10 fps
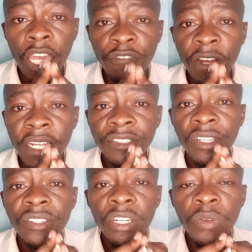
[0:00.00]
If you are
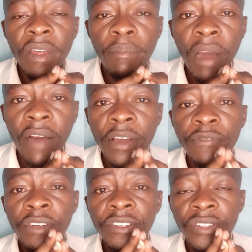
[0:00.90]
entrusted with the power,
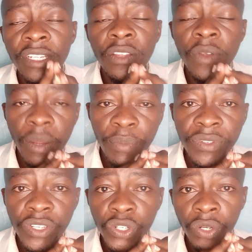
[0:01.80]
if you are entrusted with a
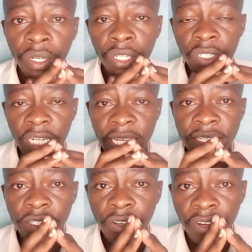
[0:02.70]
position, utilize it